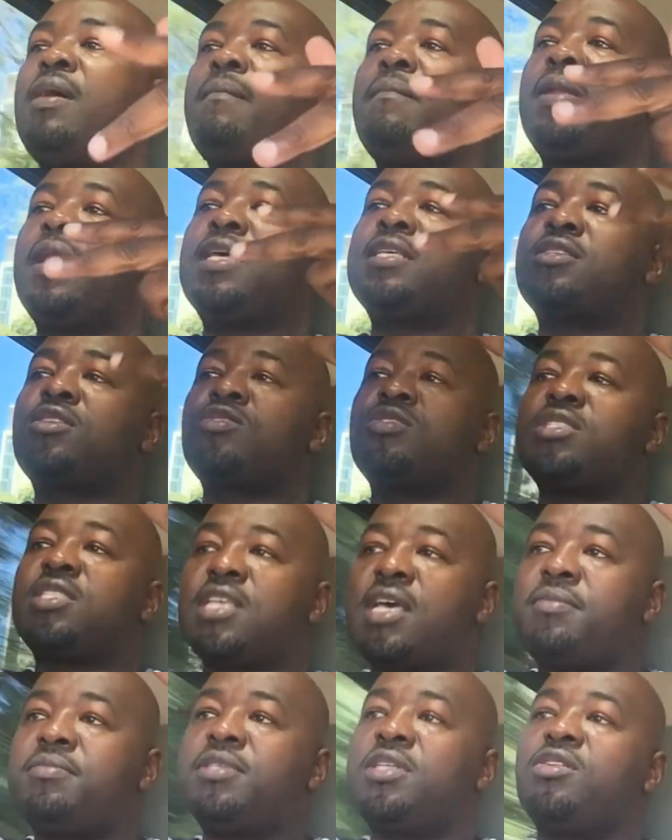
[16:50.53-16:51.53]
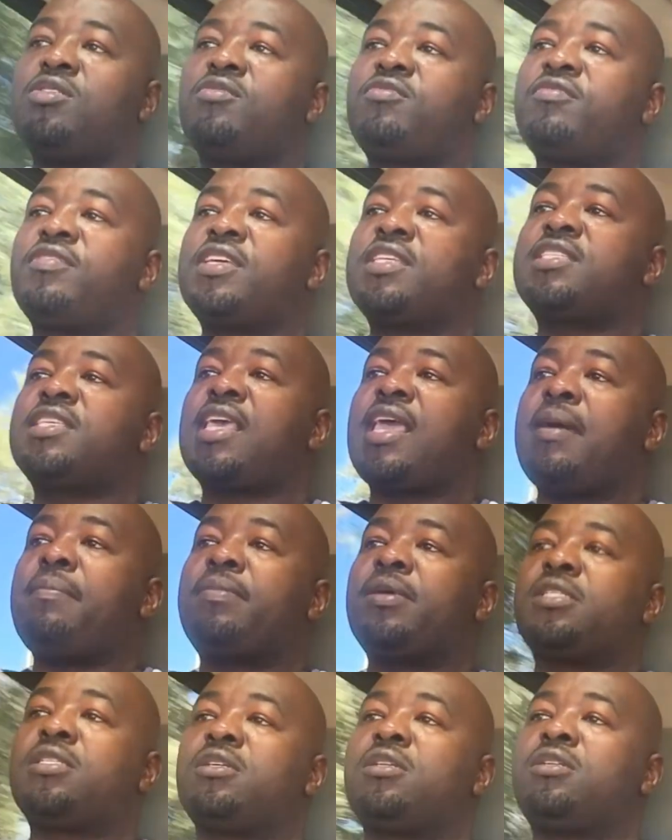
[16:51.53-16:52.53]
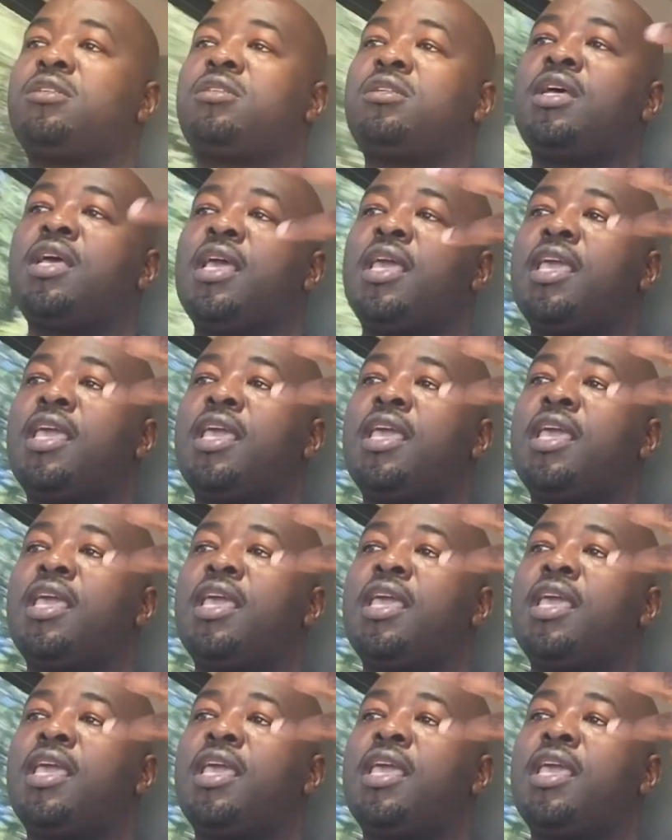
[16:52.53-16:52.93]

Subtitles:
plus consumption of fixed capital